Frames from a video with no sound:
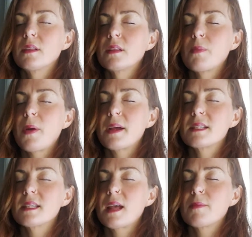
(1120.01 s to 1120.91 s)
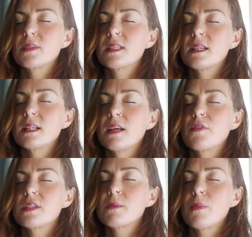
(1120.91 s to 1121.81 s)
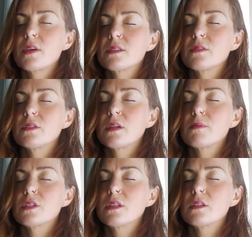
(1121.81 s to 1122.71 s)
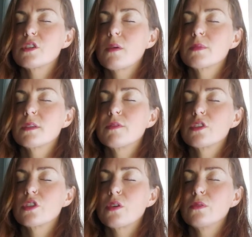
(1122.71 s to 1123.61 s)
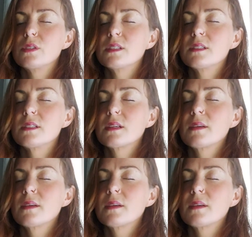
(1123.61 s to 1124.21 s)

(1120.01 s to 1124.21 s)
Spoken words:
the biceps, these lifting muscles up to the tops of the shoulders.